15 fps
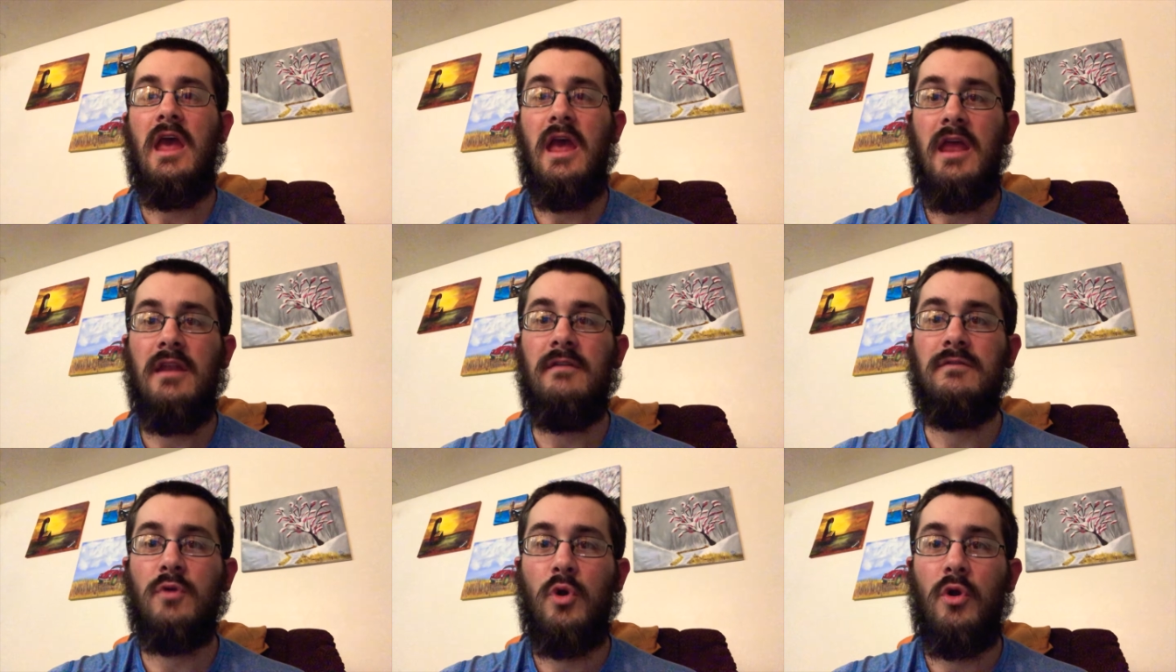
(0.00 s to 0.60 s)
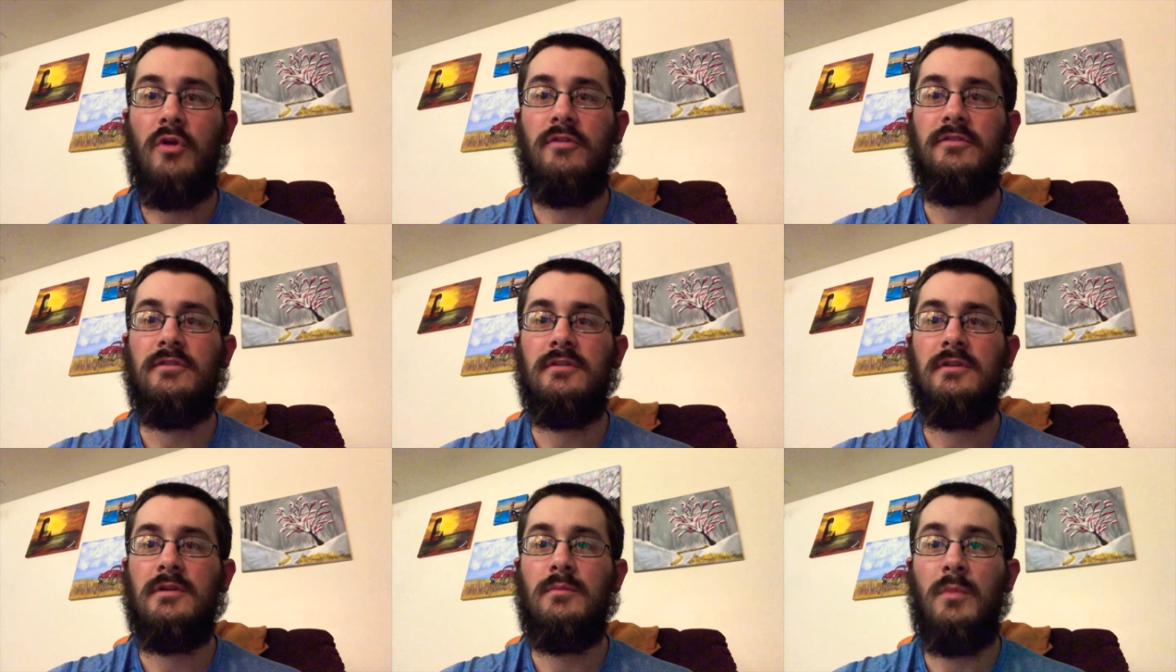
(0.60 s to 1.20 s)
And of
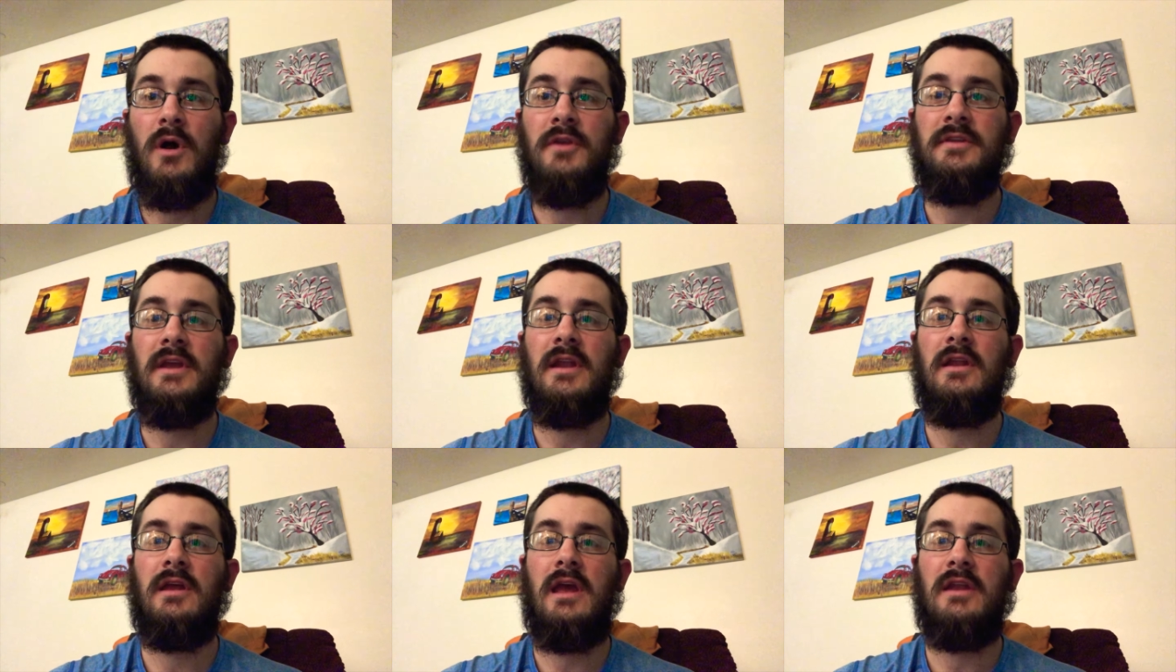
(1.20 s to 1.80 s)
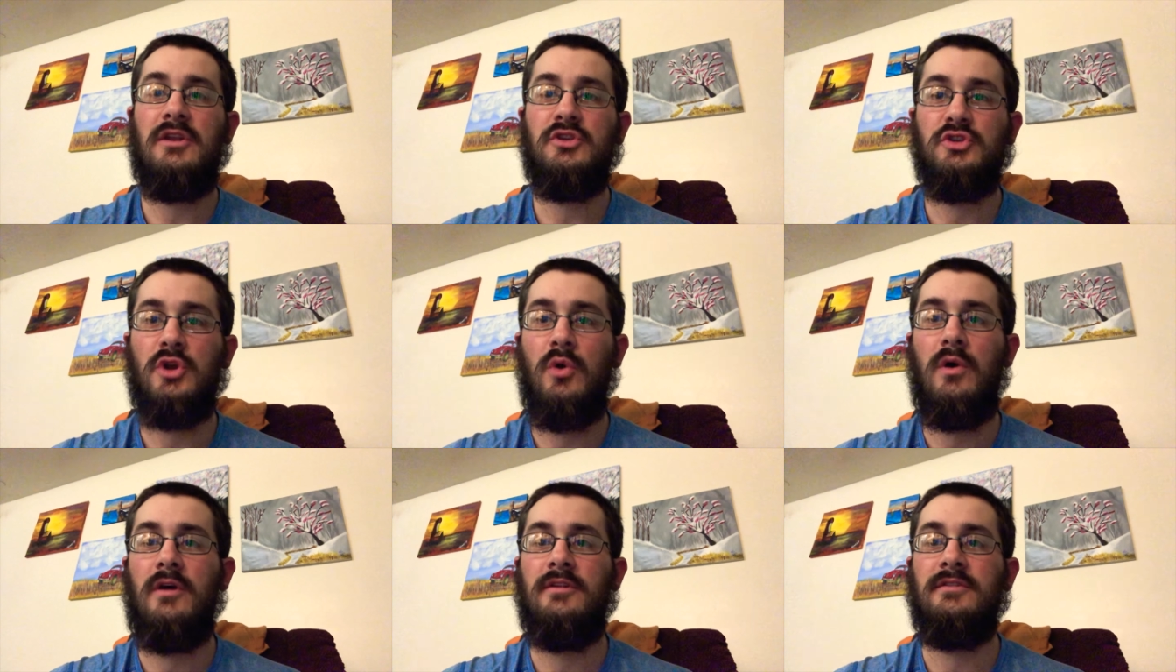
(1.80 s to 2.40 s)
course, Montana had to
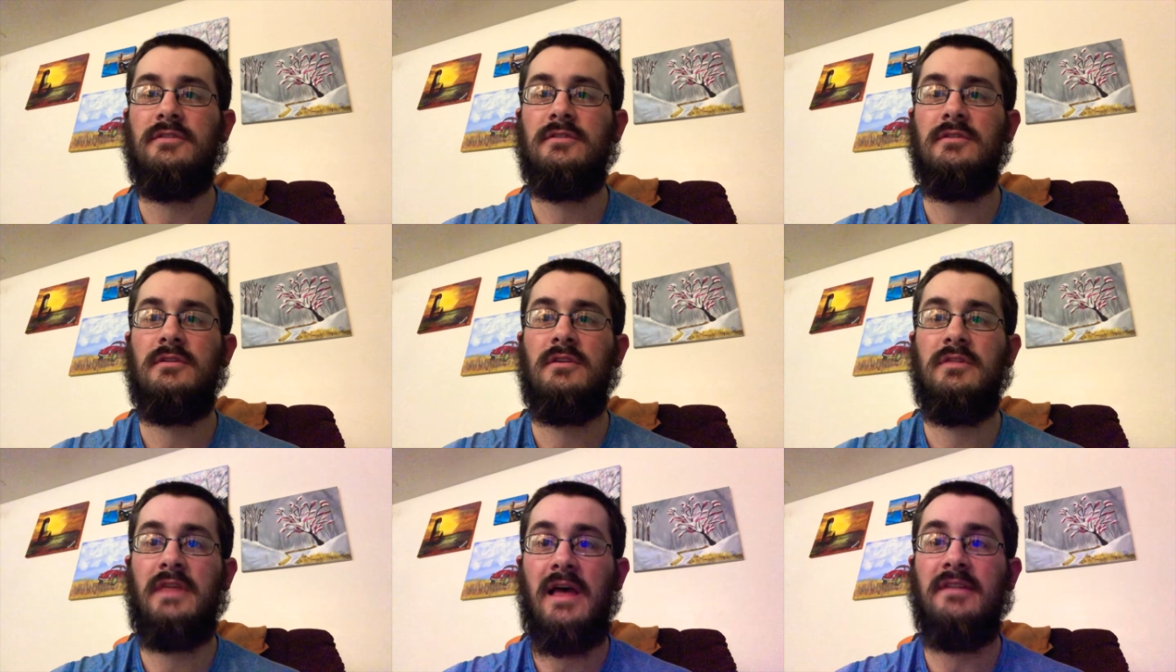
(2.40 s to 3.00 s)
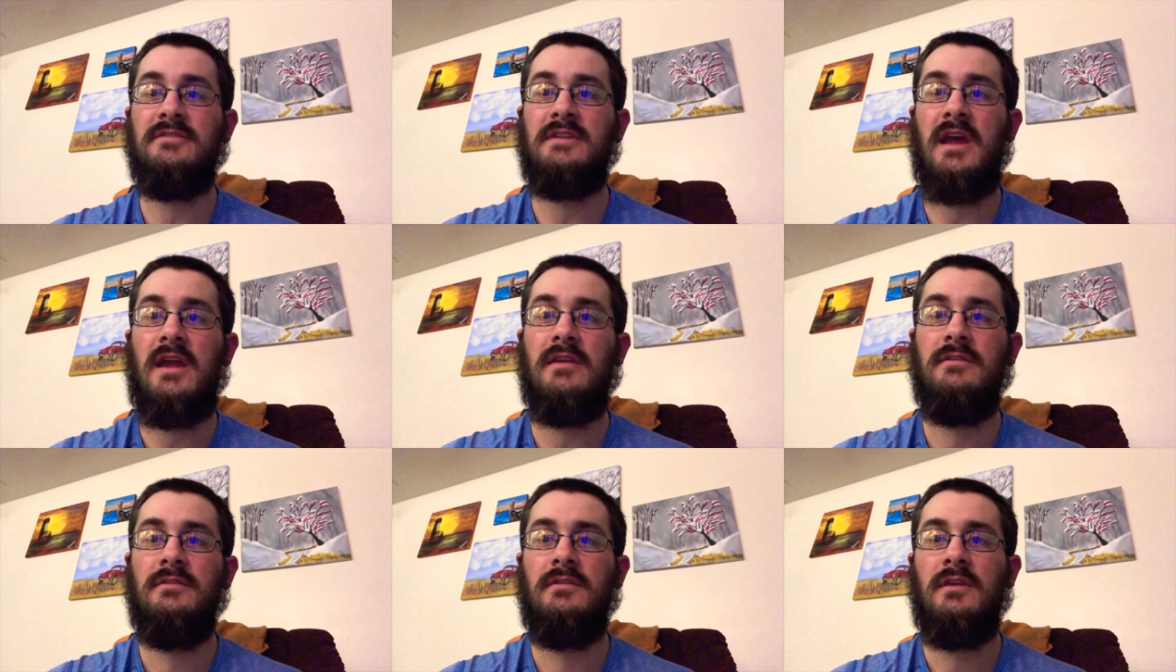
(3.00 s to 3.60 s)
show us that
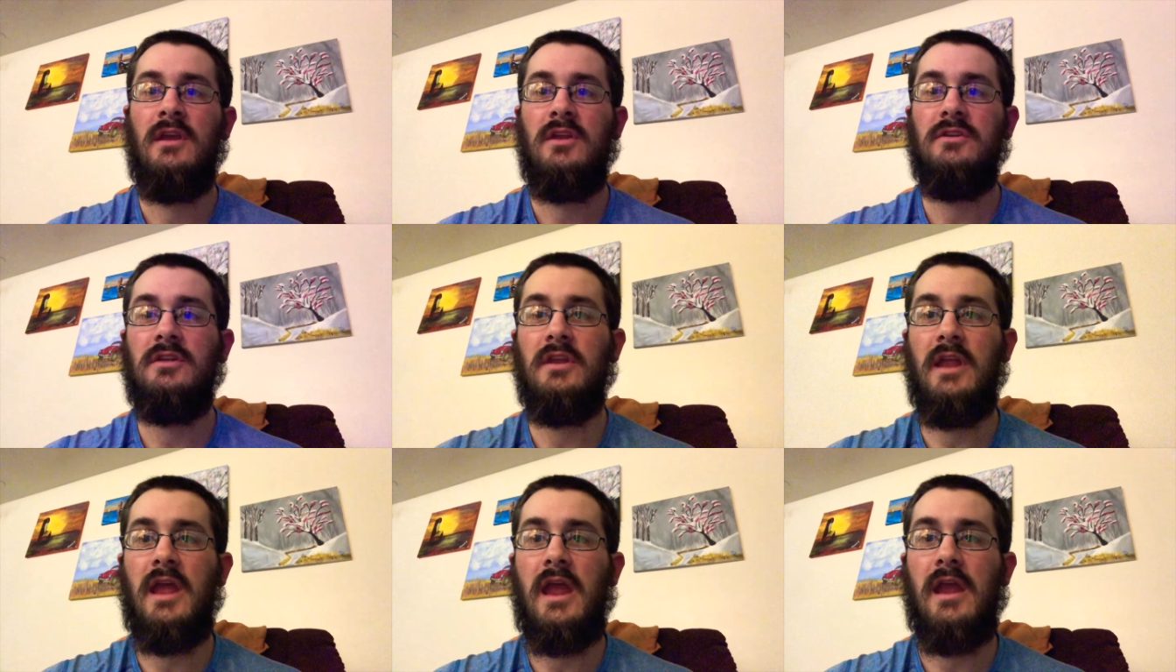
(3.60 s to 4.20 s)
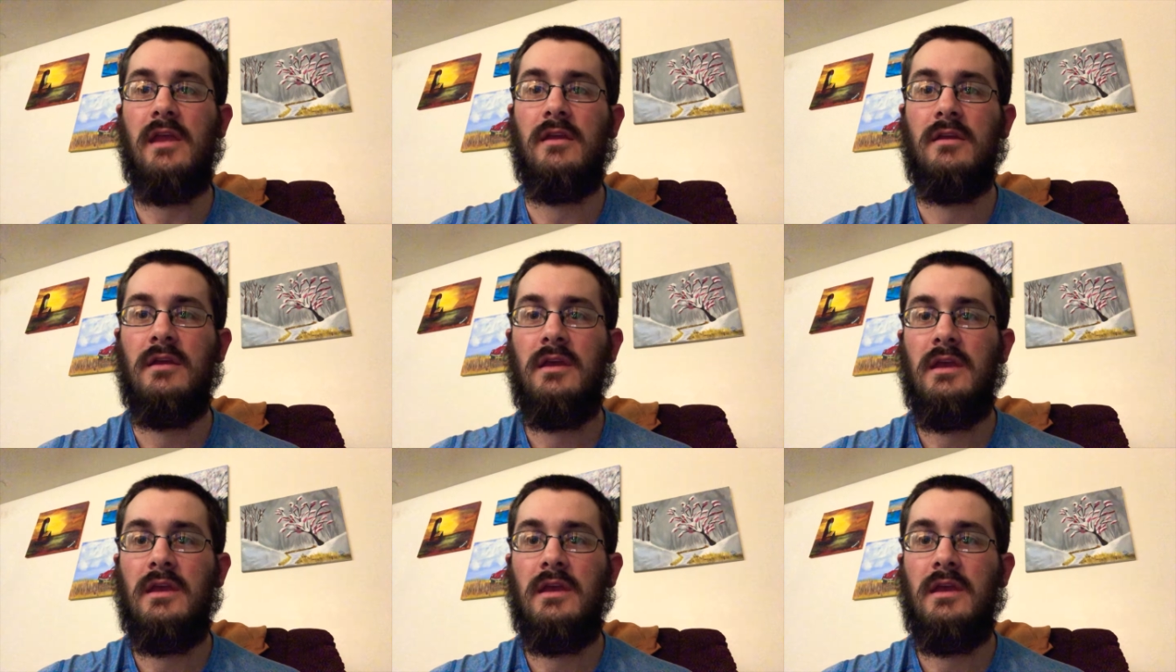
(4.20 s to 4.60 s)
side today.